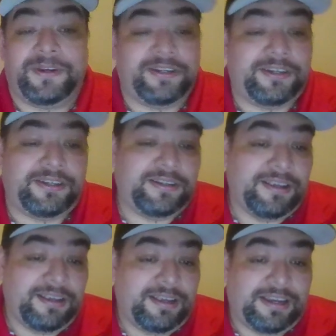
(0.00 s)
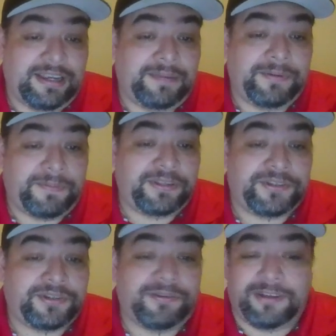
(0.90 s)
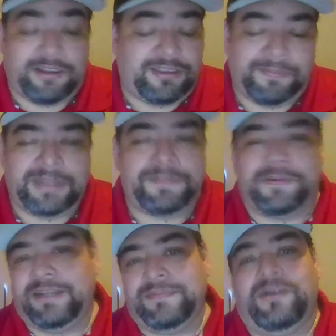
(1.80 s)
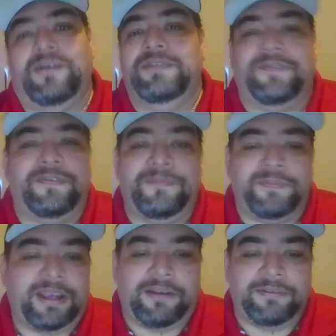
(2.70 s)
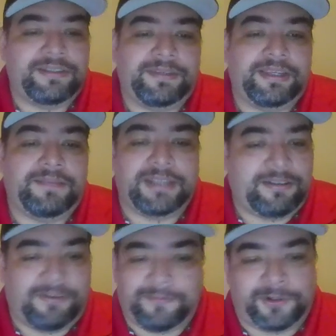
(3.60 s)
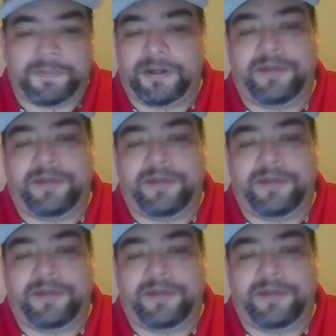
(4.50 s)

good. MLB The Show. The baseball games are always fun for me. I always love the games, and of course, you